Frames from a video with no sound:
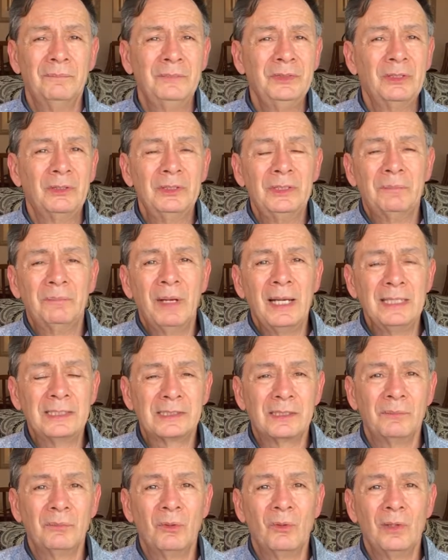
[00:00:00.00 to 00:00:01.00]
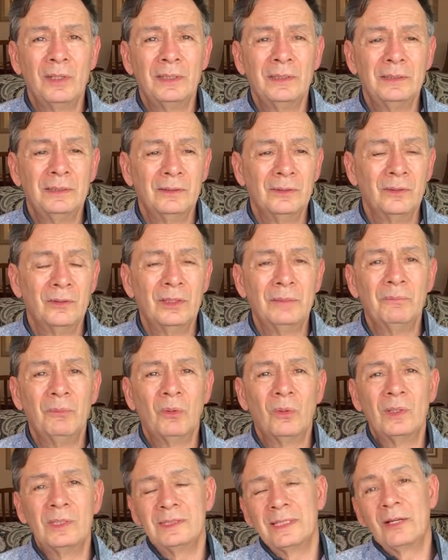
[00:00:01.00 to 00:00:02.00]
You know, you're buying some lawn
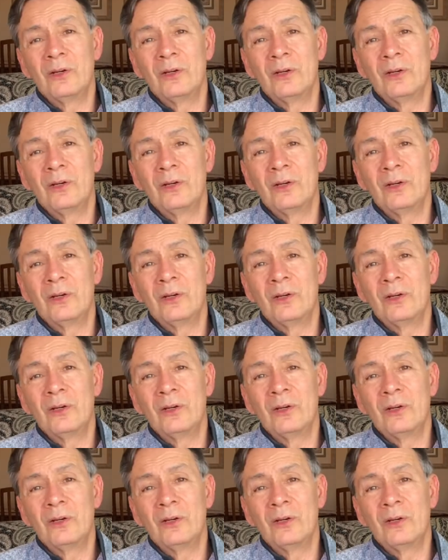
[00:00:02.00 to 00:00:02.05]
mowers.